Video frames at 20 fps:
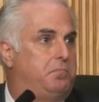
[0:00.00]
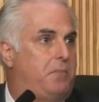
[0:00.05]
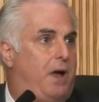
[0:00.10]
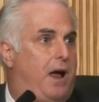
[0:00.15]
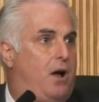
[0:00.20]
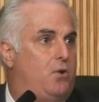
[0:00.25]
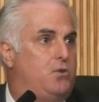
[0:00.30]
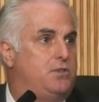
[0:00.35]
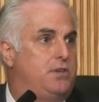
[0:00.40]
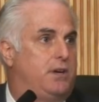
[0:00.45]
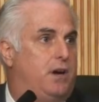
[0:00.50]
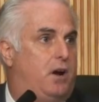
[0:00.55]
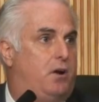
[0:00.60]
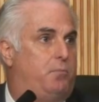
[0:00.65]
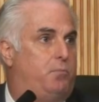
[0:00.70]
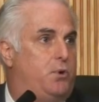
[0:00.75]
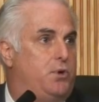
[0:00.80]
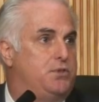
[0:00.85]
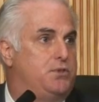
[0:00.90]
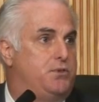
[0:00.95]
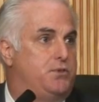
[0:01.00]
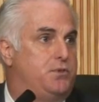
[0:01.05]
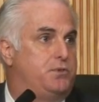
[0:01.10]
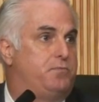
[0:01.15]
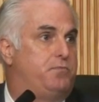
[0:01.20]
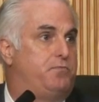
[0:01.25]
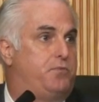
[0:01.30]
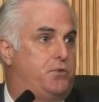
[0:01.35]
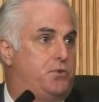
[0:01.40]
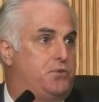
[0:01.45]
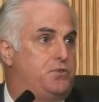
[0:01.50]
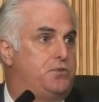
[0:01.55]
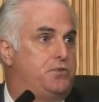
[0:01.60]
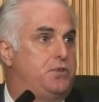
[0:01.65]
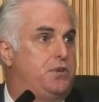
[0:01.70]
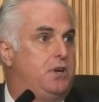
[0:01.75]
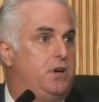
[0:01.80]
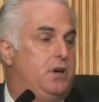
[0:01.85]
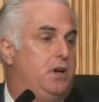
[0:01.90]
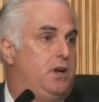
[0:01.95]
housing our prisoners
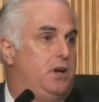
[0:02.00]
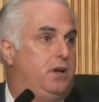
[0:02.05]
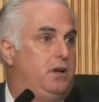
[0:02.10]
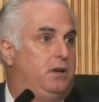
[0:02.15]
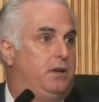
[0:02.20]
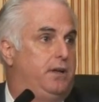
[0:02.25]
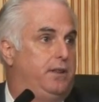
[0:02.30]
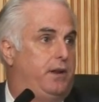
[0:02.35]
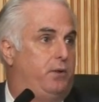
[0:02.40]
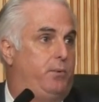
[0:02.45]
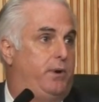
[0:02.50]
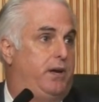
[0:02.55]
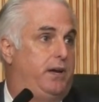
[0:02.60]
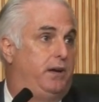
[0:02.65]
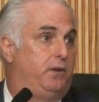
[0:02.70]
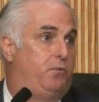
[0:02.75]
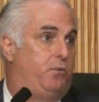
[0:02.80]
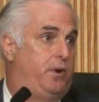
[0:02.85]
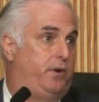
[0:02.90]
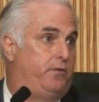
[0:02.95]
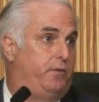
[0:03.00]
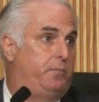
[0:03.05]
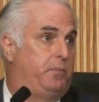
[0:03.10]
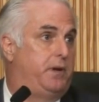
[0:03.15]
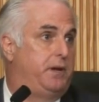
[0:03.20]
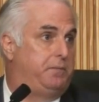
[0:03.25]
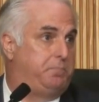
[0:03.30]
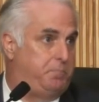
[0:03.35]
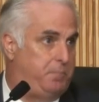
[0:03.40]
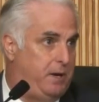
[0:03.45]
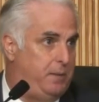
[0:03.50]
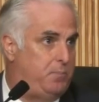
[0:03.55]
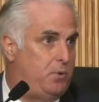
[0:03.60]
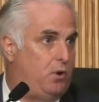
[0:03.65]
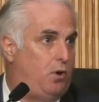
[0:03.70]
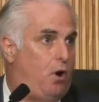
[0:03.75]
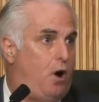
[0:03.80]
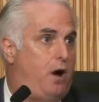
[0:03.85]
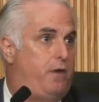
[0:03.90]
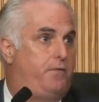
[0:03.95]
first, and then we can get rid of get
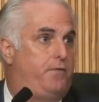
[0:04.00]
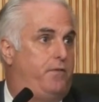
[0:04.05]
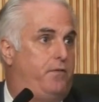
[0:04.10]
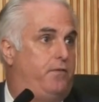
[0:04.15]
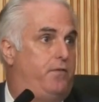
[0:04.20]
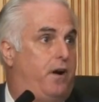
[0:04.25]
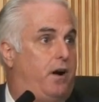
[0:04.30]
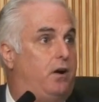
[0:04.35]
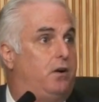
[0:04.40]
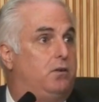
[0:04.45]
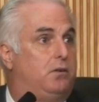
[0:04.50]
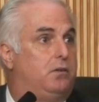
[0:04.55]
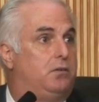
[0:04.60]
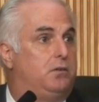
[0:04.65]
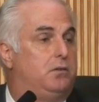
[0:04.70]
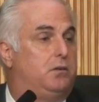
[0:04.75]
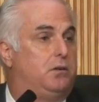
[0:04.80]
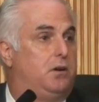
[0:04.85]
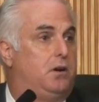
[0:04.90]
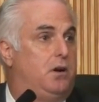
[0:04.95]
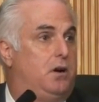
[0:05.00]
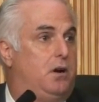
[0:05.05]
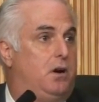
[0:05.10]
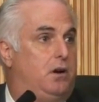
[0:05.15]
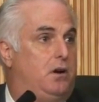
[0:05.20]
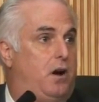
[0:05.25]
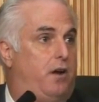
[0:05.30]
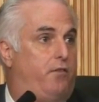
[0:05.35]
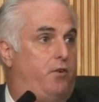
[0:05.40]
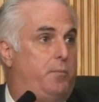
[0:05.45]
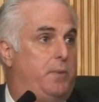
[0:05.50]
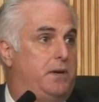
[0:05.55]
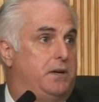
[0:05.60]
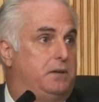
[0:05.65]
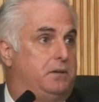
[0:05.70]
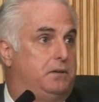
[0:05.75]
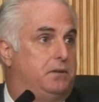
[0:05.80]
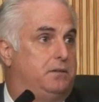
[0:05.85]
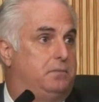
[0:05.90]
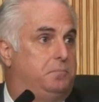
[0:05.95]
people off of our
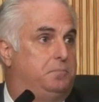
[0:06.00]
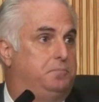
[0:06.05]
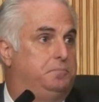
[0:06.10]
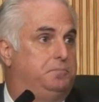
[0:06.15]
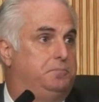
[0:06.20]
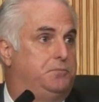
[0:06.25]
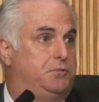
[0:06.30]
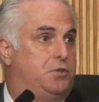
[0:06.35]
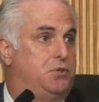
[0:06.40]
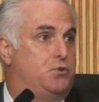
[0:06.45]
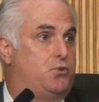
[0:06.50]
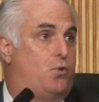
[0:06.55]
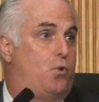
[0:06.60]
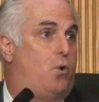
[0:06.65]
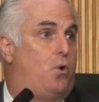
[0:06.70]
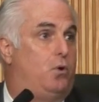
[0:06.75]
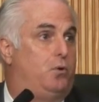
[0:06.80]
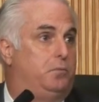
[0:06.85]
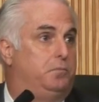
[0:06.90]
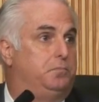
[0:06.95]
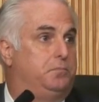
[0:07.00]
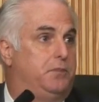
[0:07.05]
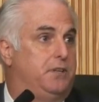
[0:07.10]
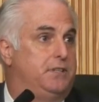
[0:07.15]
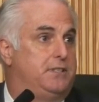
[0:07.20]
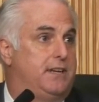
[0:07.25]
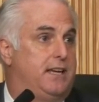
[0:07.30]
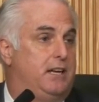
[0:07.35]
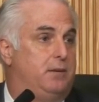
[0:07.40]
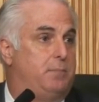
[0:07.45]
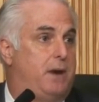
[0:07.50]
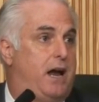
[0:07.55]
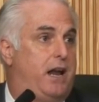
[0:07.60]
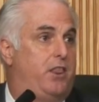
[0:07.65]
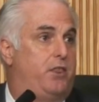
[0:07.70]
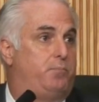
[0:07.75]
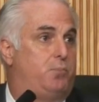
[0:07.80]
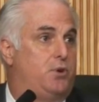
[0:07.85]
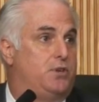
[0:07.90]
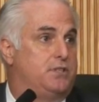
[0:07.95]
government control. Let's get them out
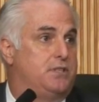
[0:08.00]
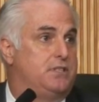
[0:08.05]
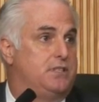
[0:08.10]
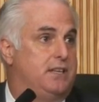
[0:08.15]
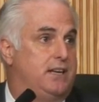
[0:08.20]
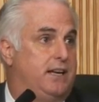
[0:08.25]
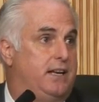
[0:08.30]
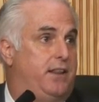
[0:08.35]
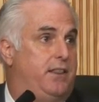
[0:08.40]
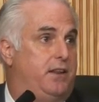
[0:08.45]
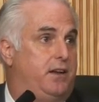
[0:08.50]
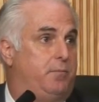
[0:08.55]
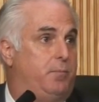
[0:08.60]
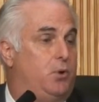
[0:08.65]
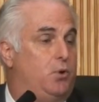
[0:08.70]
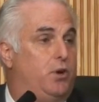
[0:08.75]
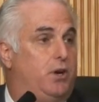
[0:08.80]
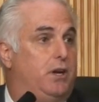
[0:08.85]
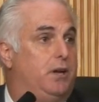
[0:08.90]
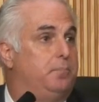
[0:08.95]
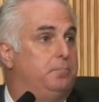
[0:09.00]
of the prisons and into the community.